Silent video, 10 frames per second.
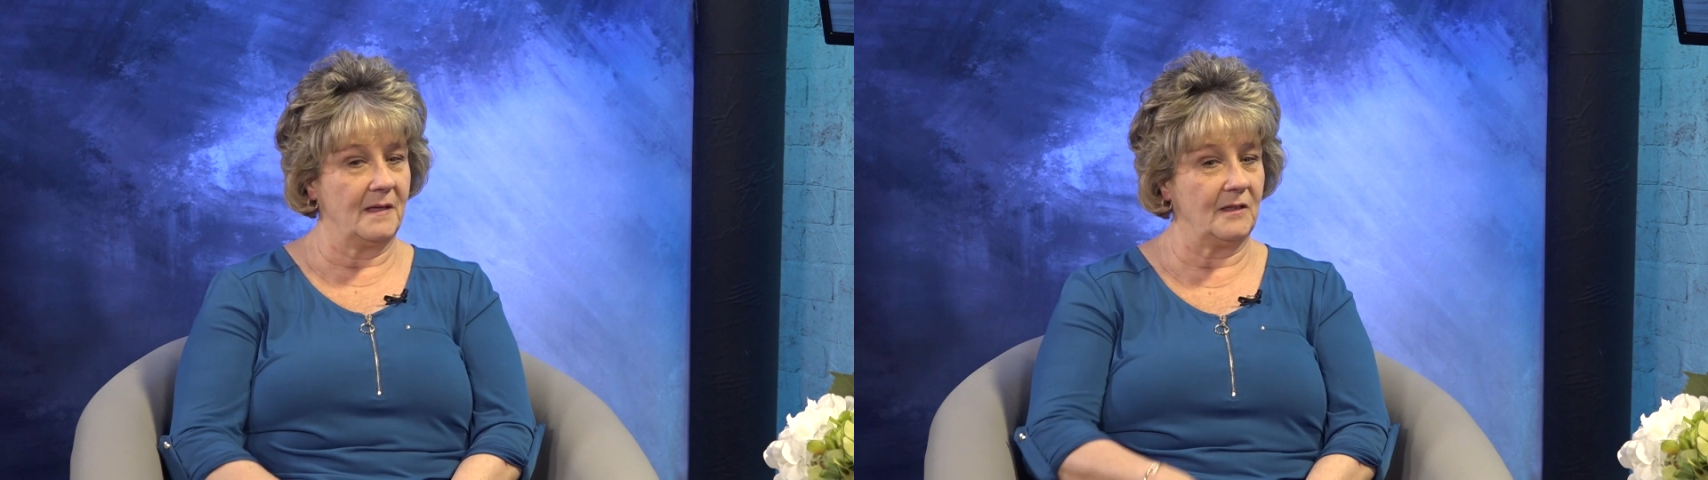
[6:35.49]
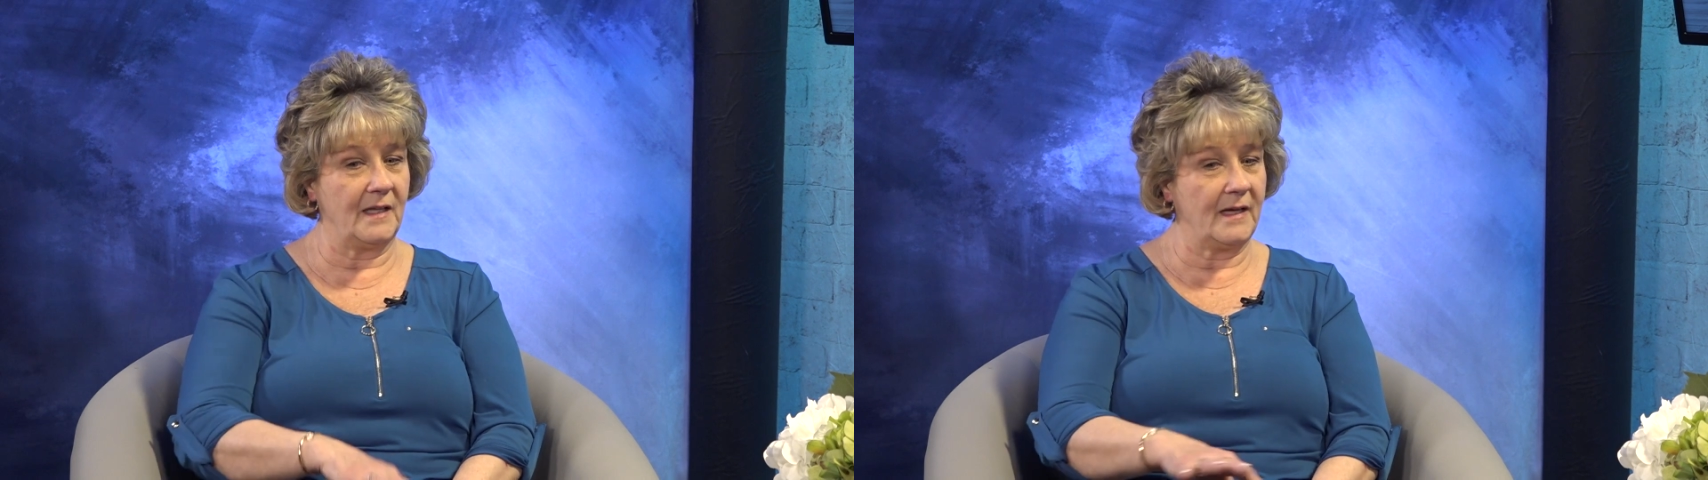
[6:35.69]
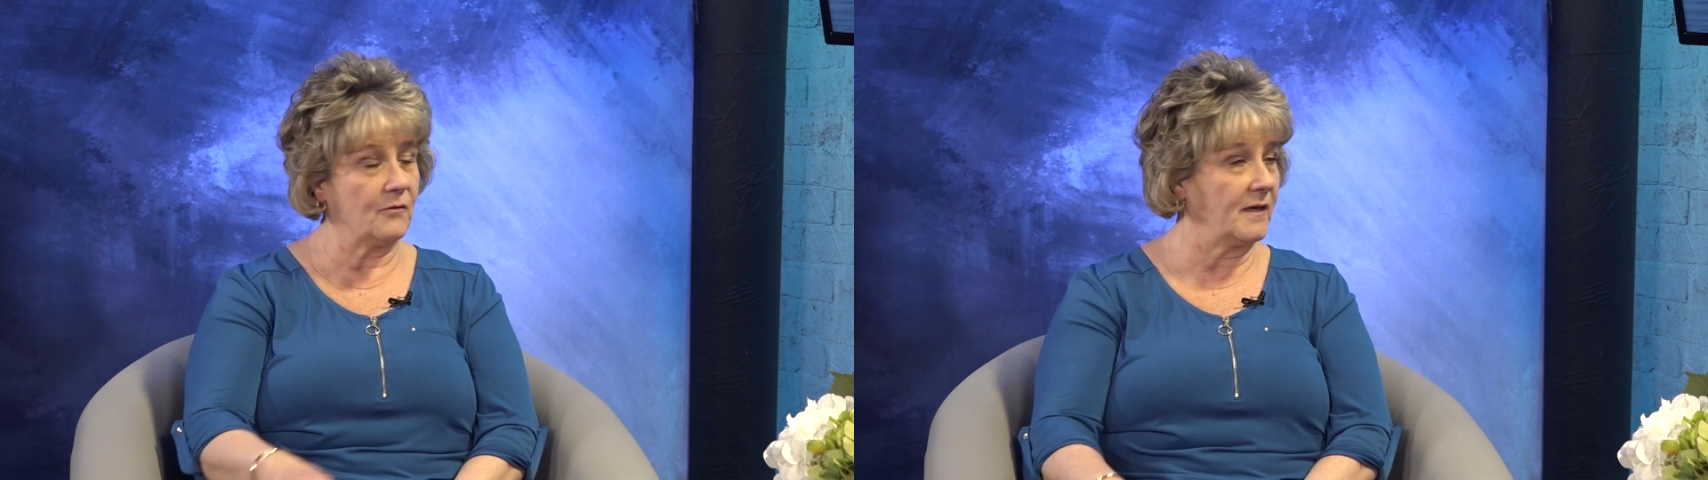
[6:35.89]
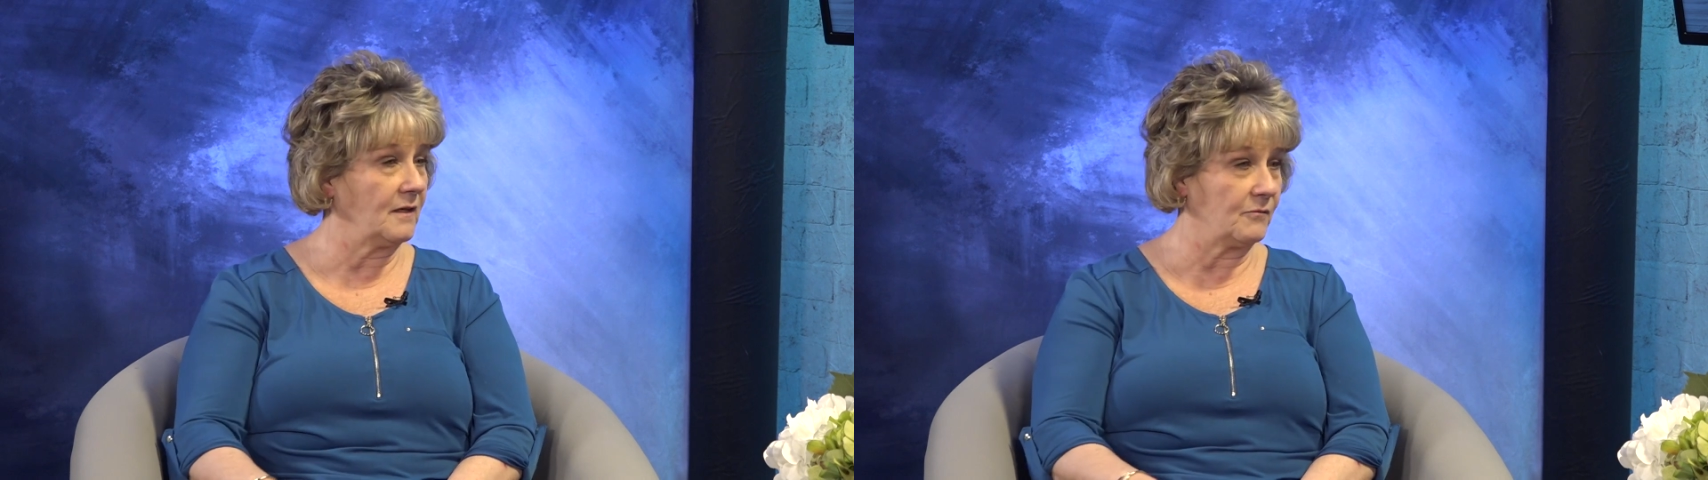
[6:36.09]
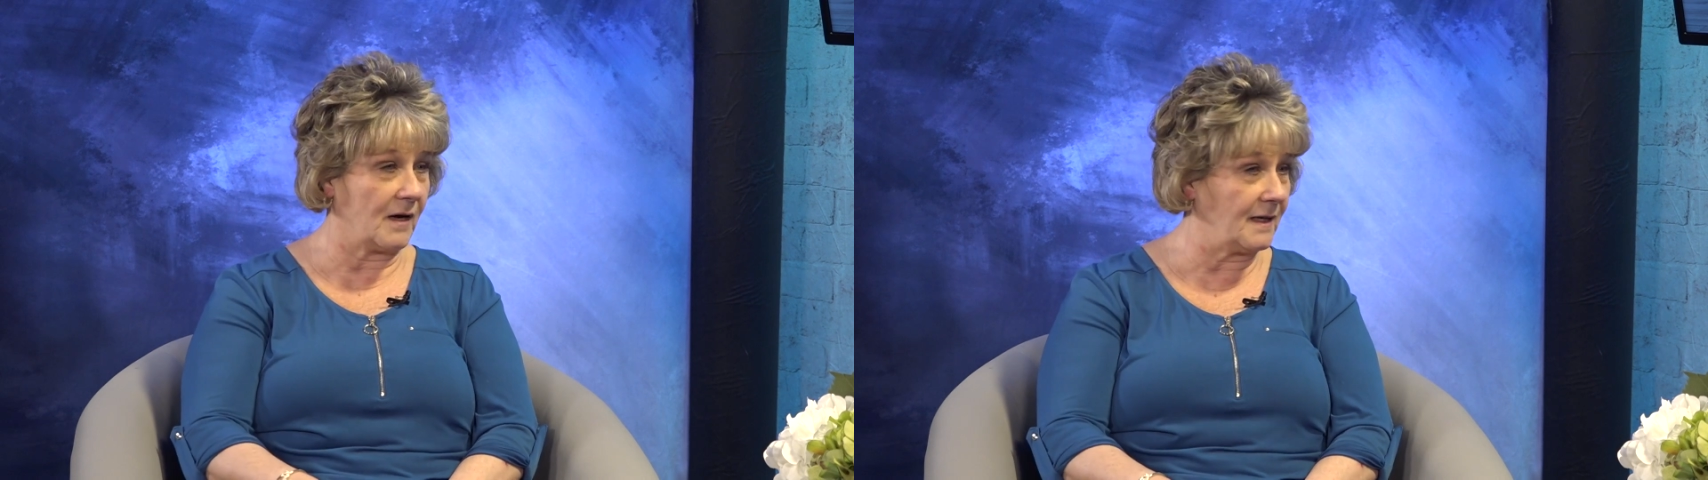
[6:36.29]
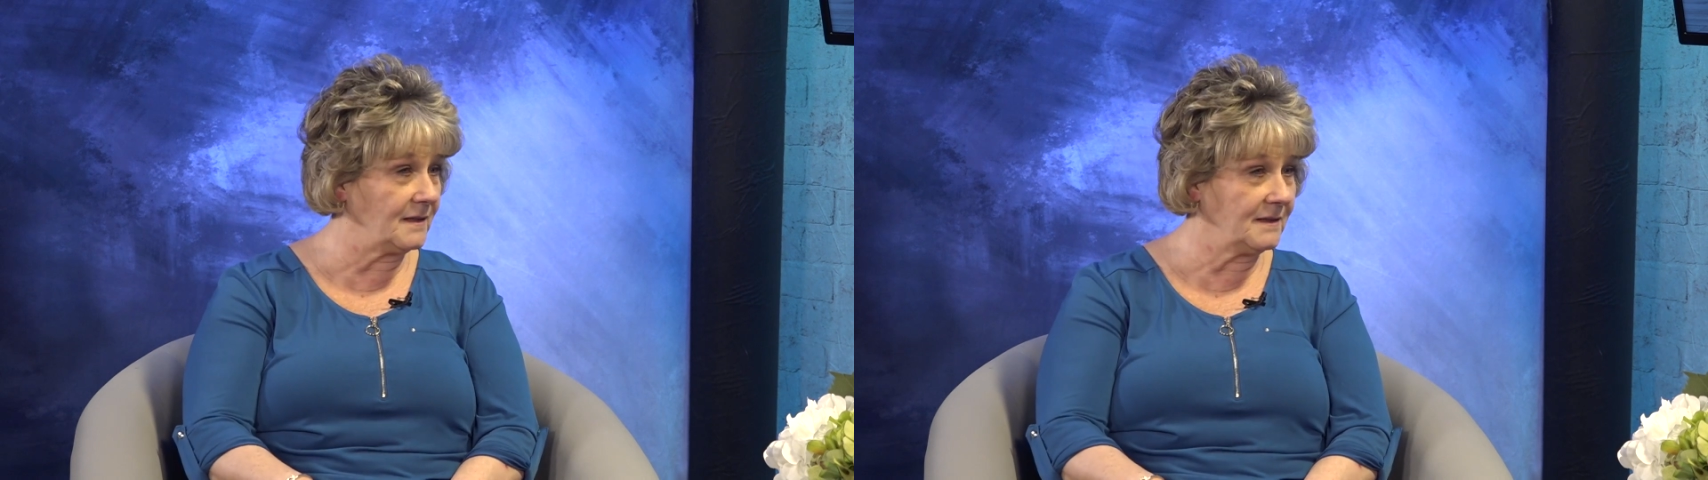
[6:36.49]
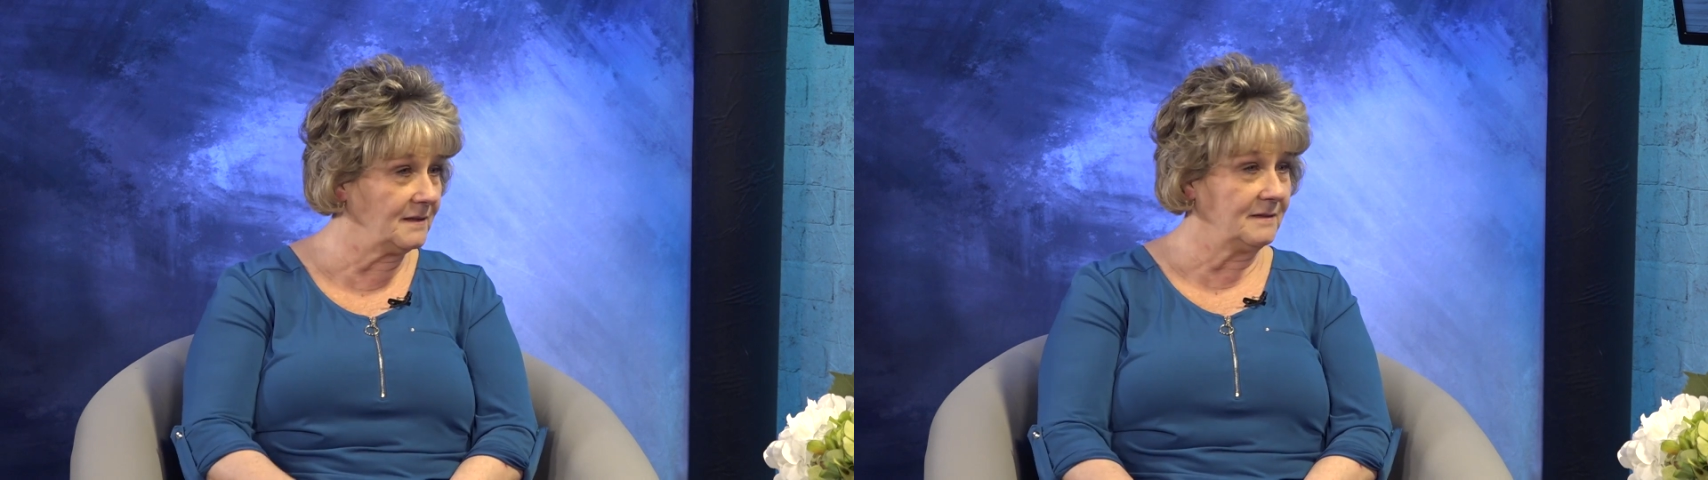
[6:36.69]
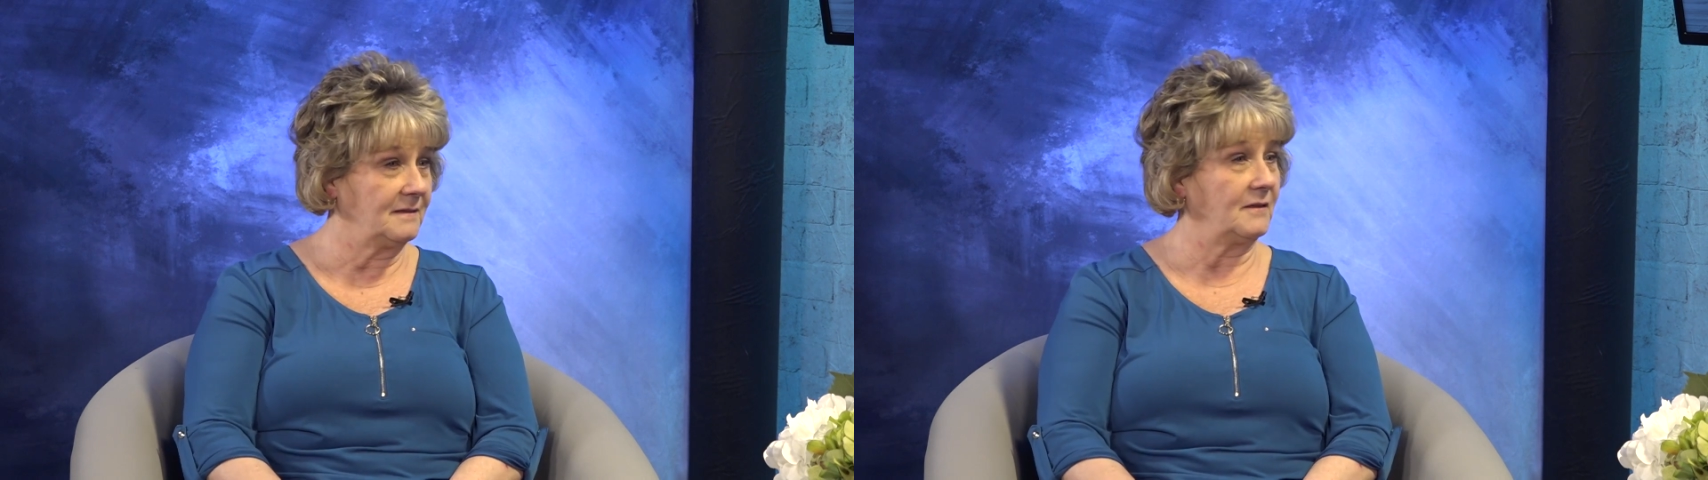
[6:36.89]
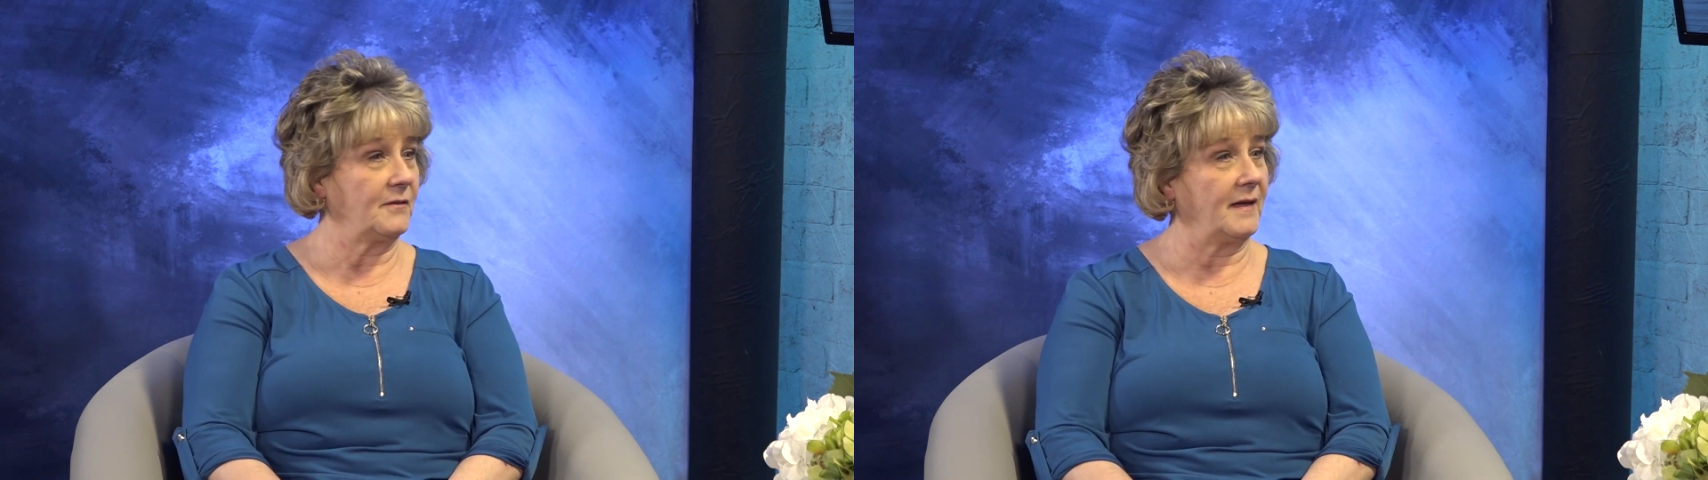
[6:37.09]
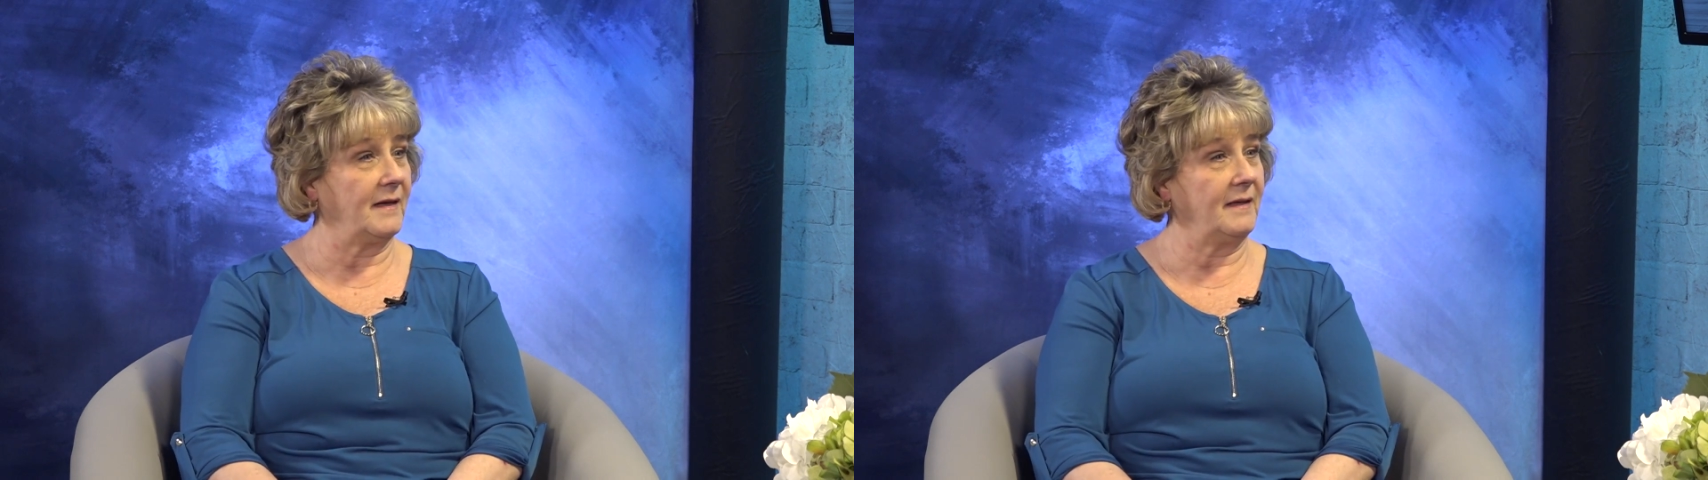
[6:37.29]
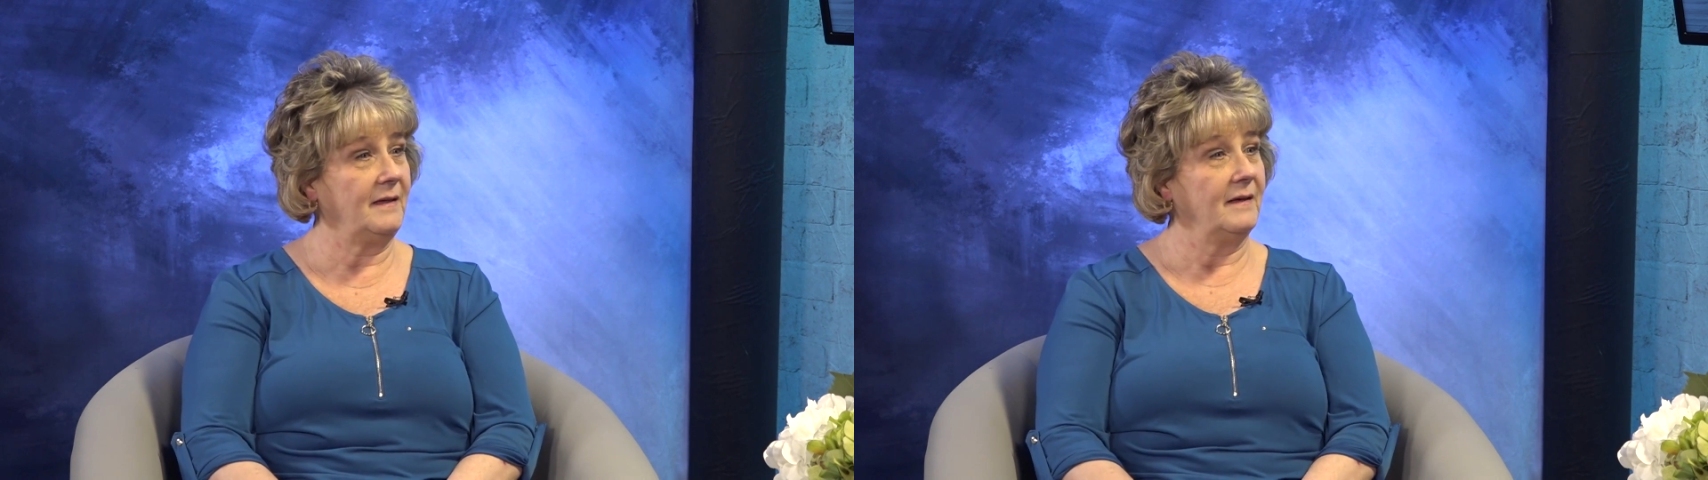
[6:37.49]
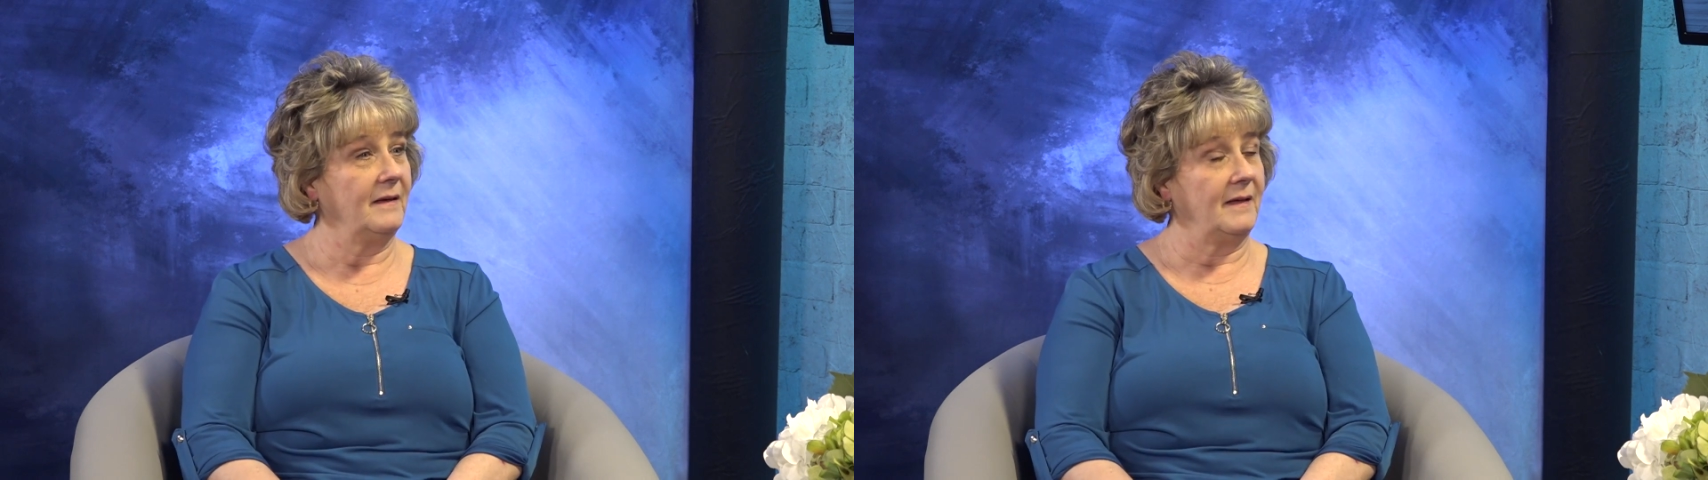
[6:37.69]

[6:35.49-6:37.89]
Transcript: Layering a rug, okay?